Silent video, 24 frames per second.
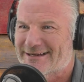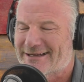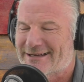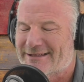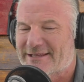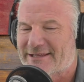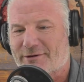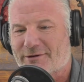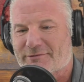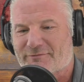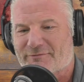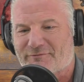
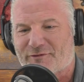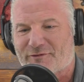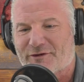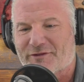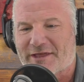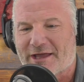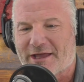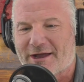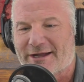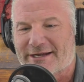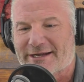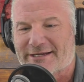That's for
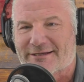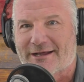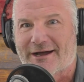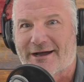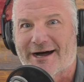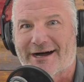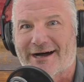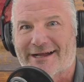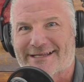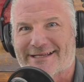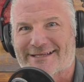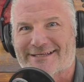the
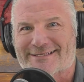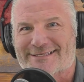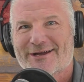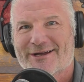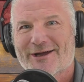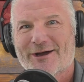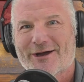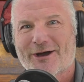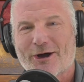audience.